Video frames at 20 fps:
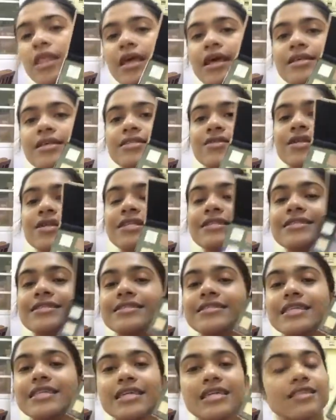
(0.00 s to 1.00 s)
As you can
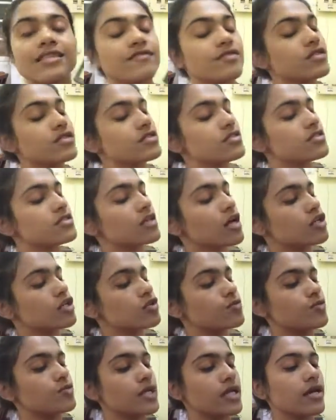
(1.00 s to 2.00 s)
see, they have
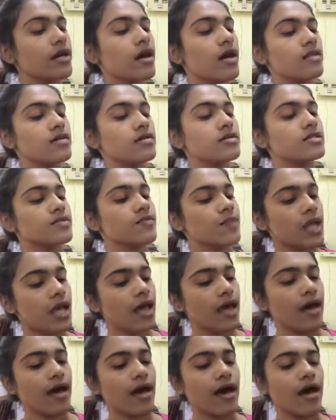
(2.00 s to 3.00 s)
such pretty colors.
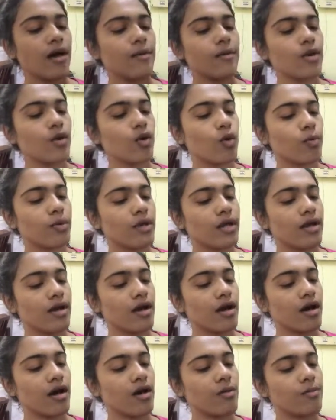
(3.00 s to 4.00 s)
I'm going to open it
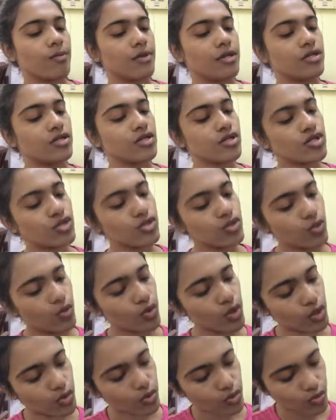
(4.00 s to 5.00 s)
up and
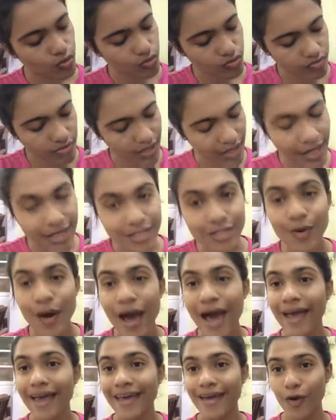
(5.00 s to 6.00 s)
show you. So
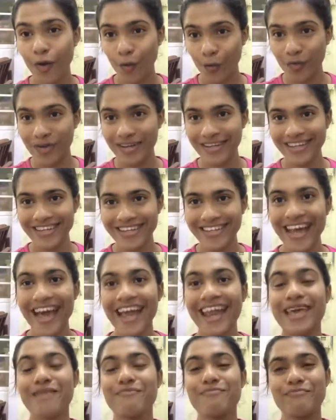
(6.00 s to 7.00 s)
I opened it
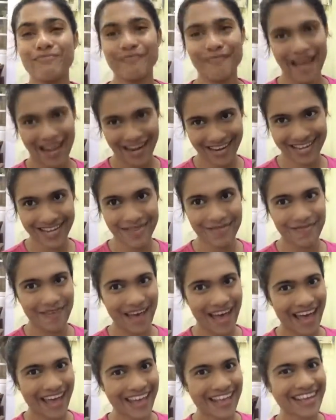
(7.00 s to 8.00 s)
and I packed it
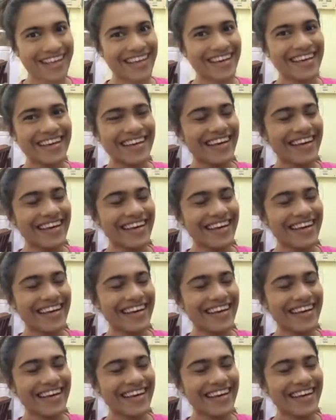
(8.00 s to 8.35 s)
back.